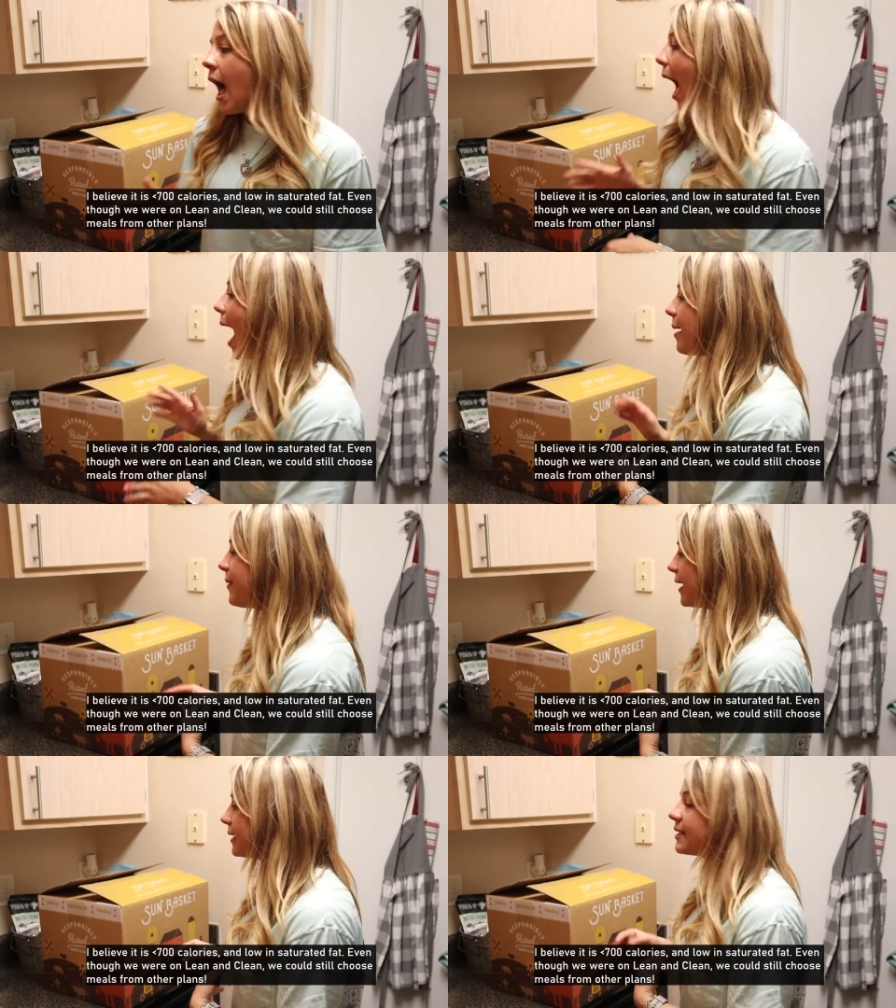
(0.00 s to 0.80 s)
I
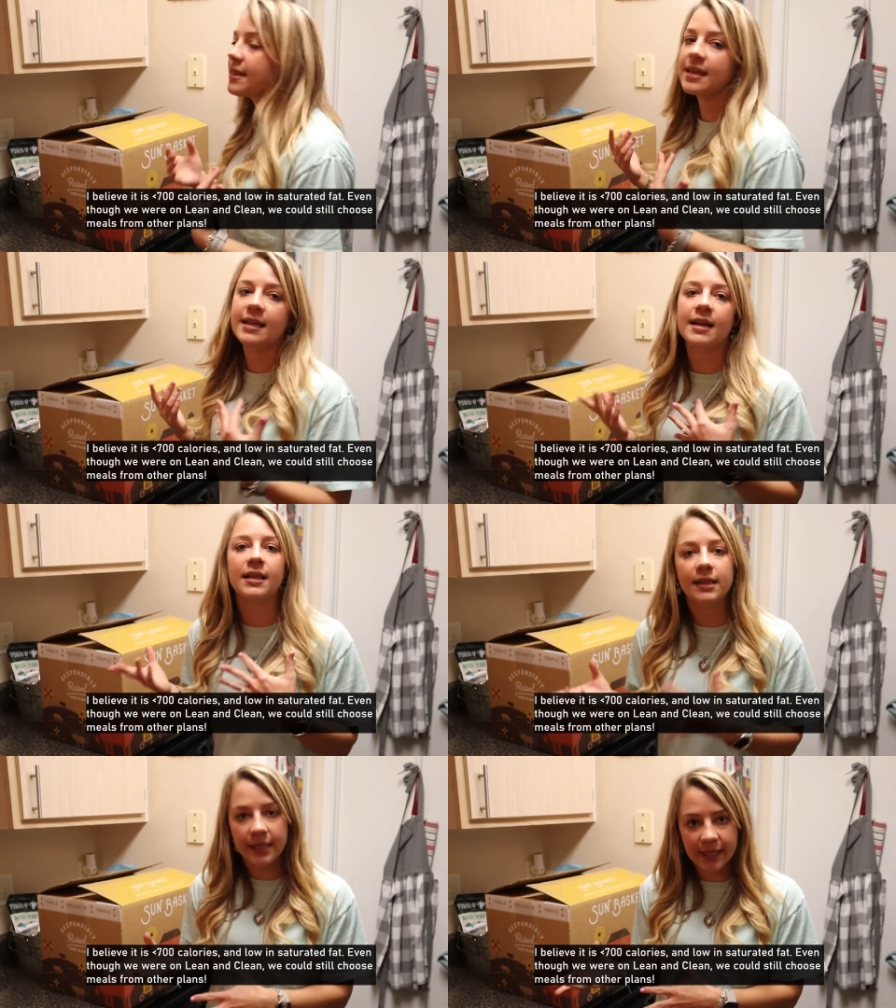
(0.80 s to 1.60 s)
picked the
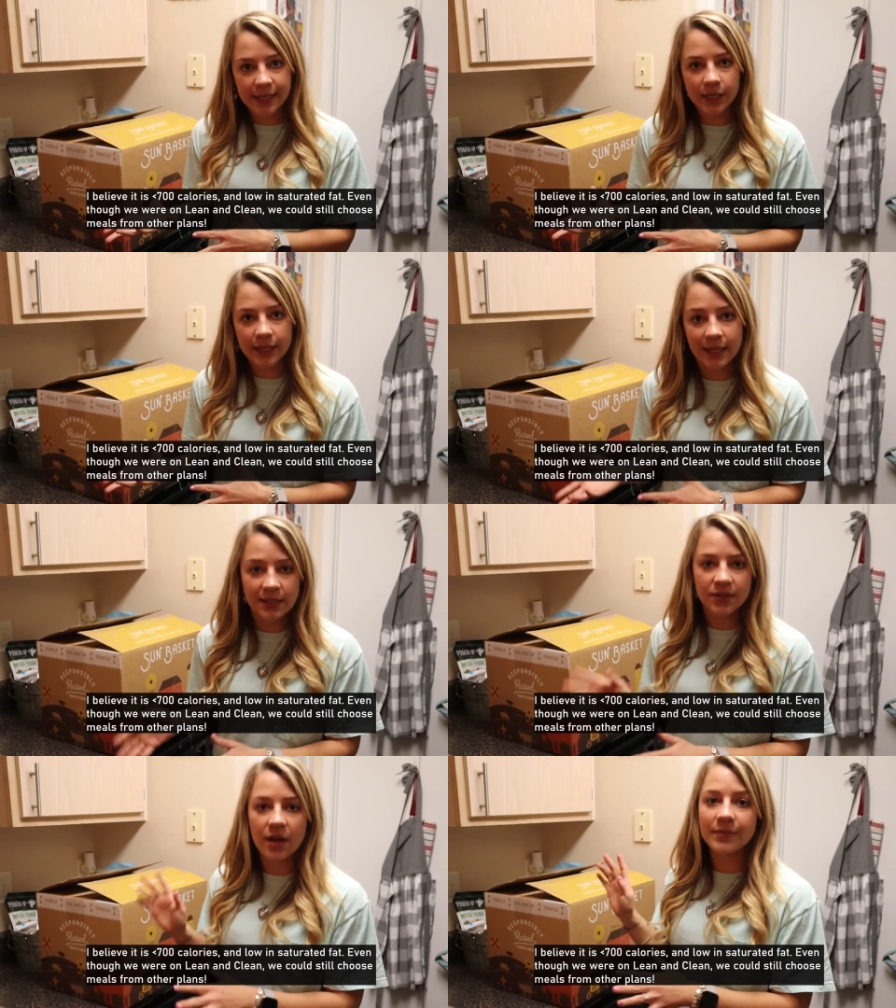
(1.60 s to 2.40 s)
lean and clean,
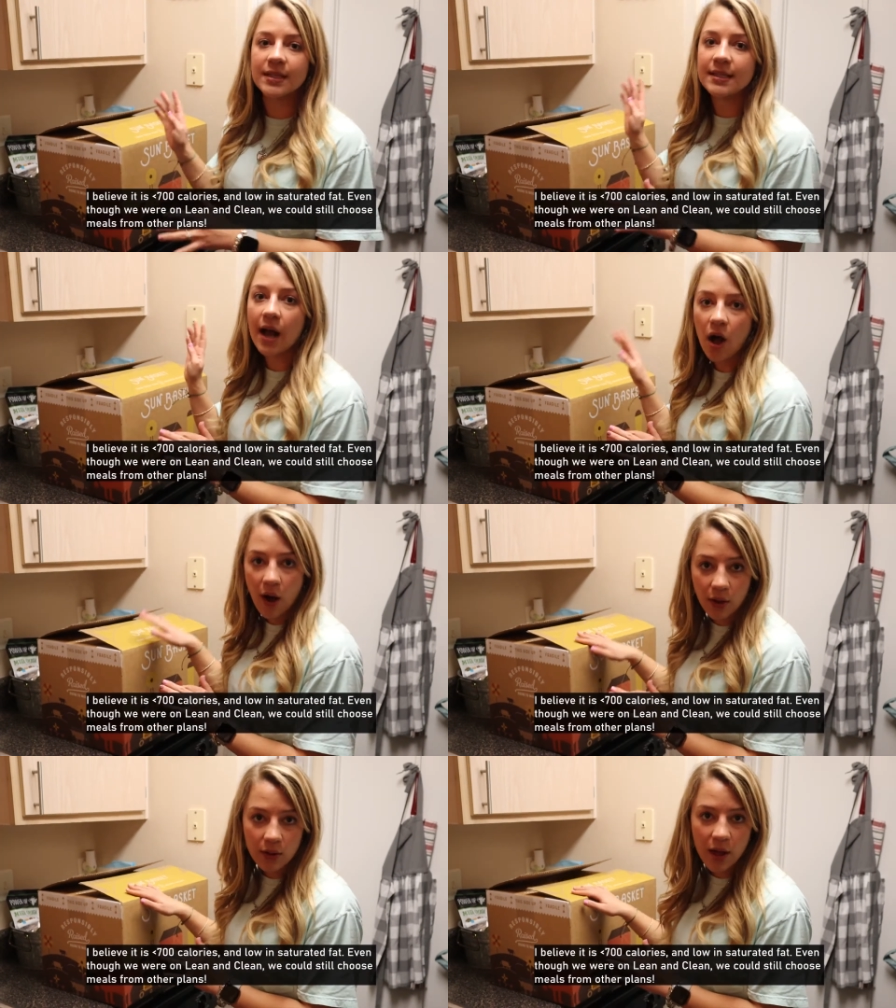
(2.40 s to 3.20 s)
so that means that
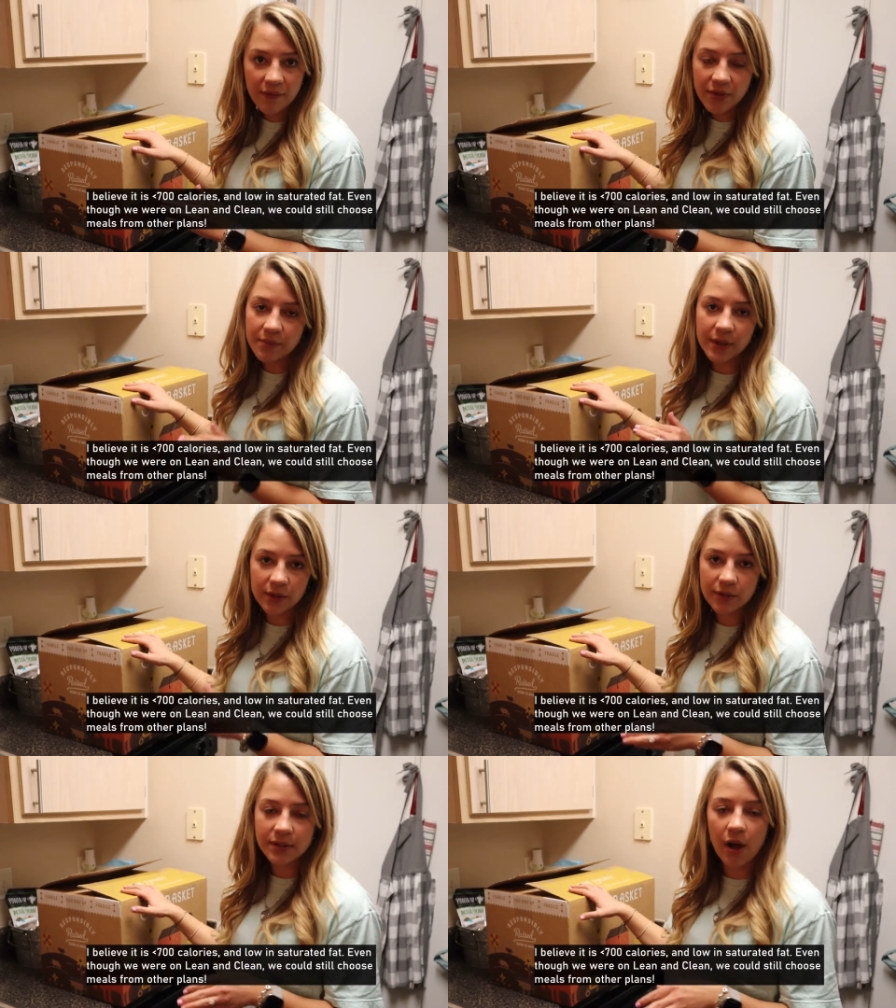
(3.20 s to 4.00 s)
all of the
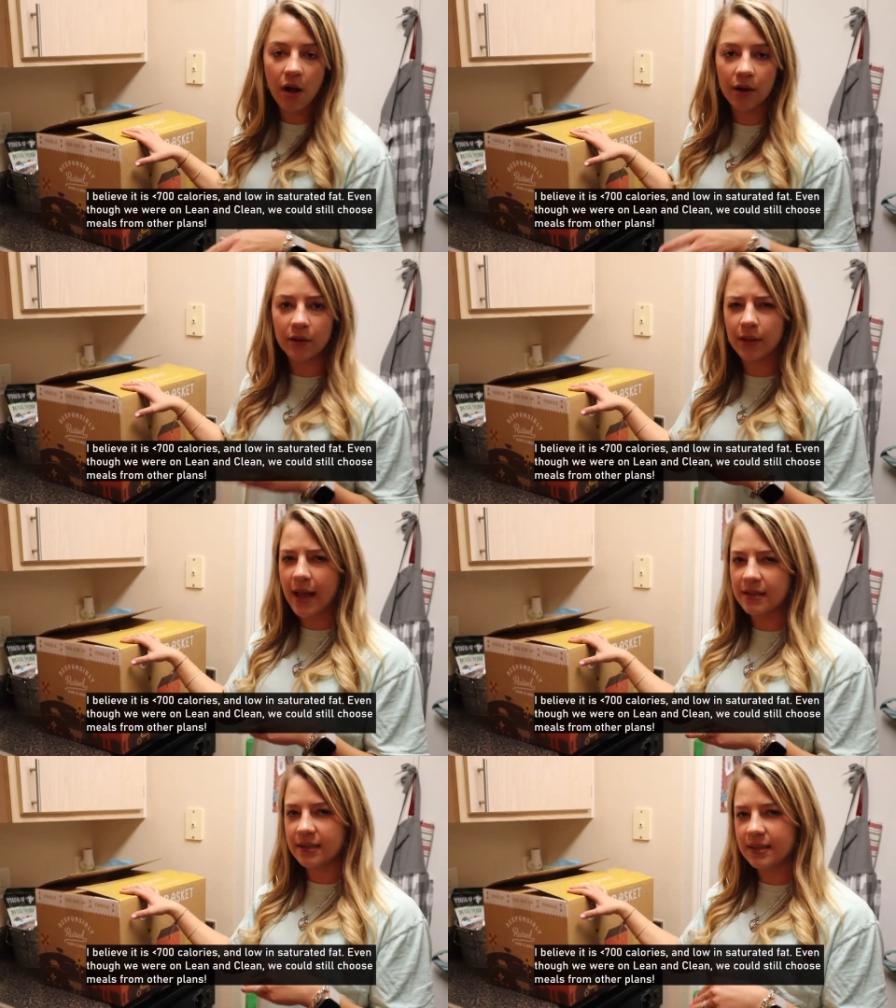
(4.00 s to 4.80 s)
meals are
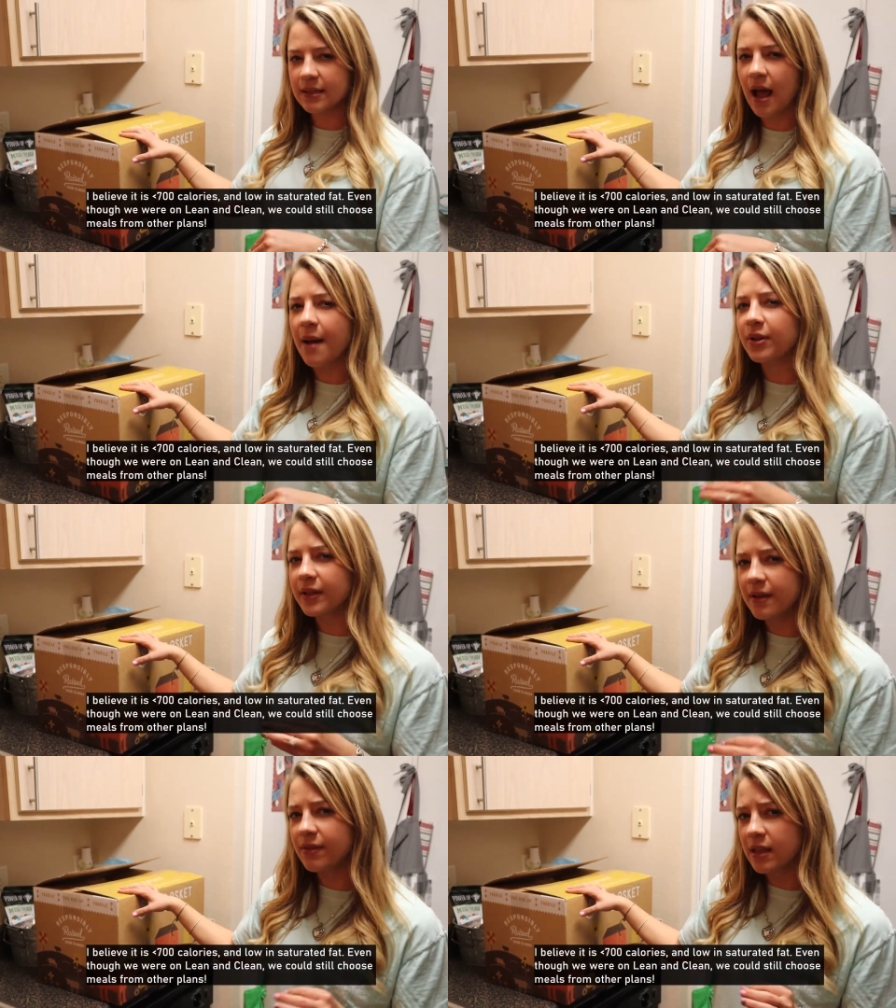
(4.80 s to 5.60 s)
less, I
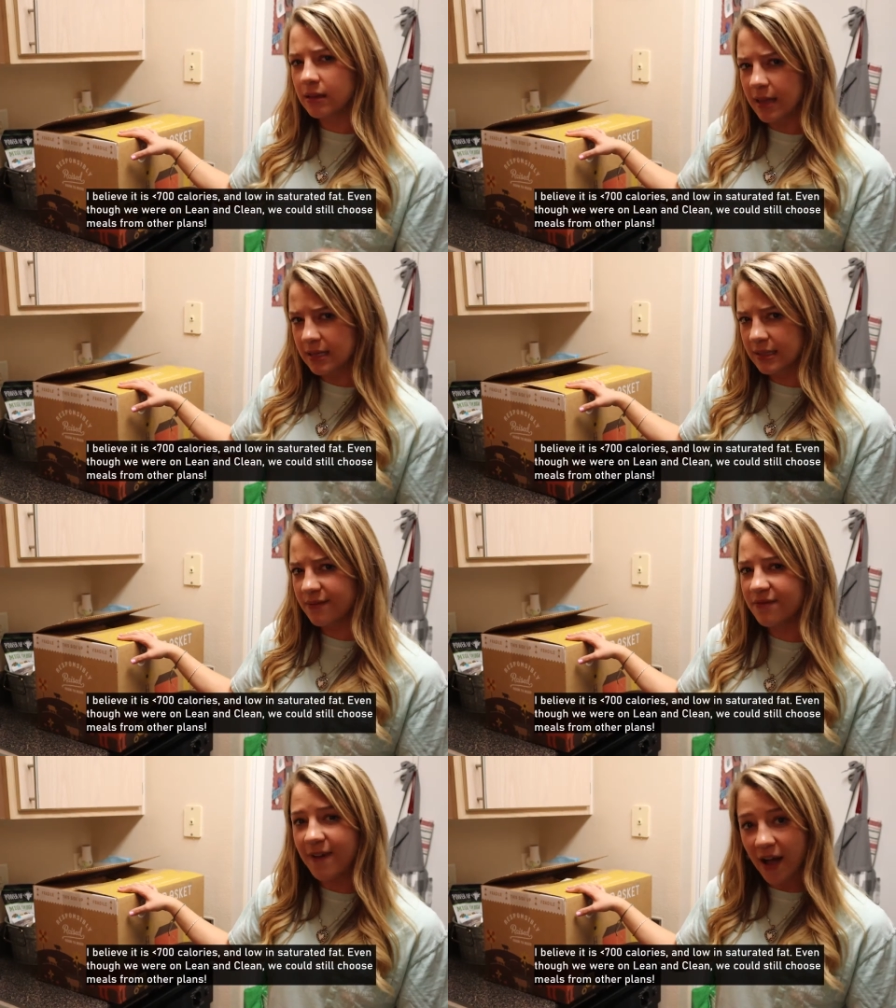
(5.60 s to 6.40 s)
believe, less
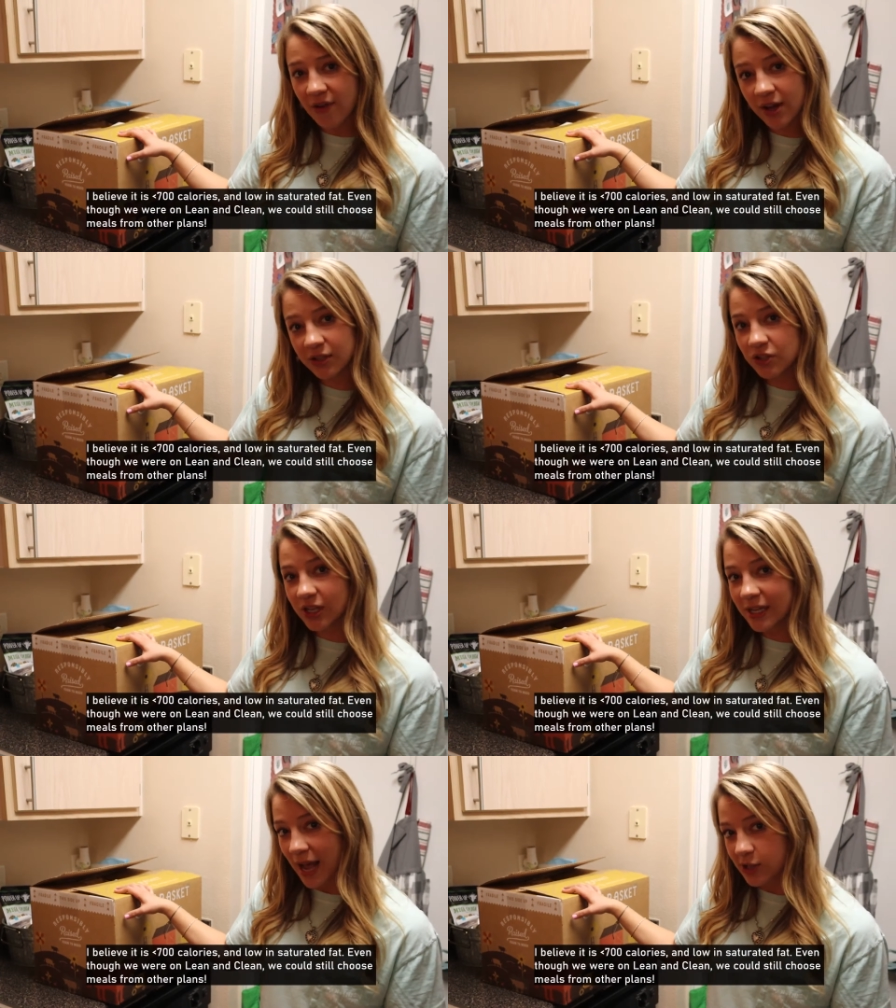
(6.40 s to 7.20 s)
than
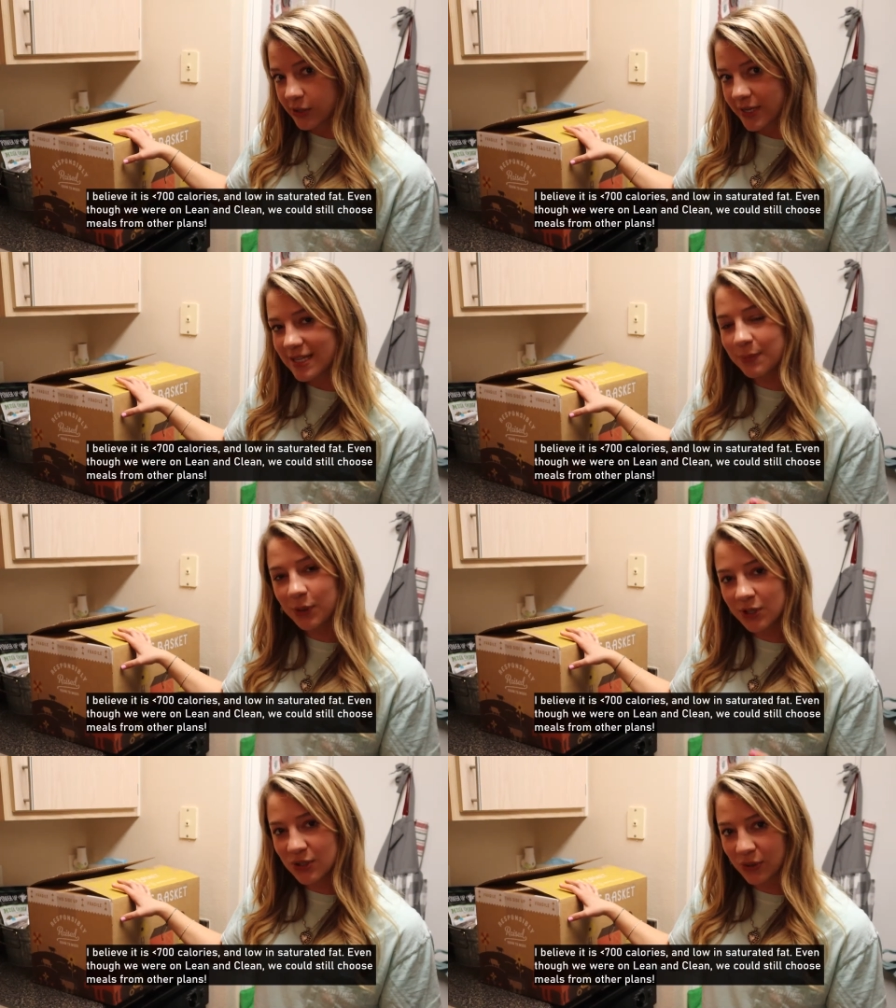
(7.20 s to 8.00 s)
500 calories
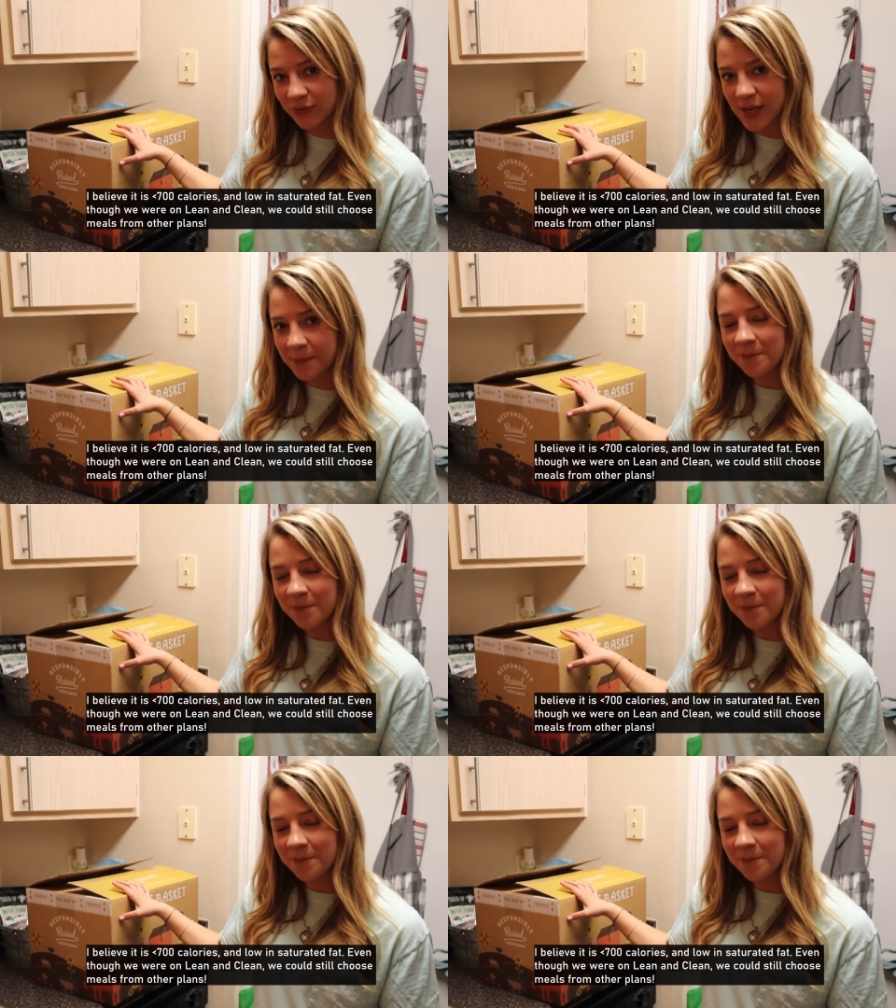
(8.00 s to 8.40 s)
per serving.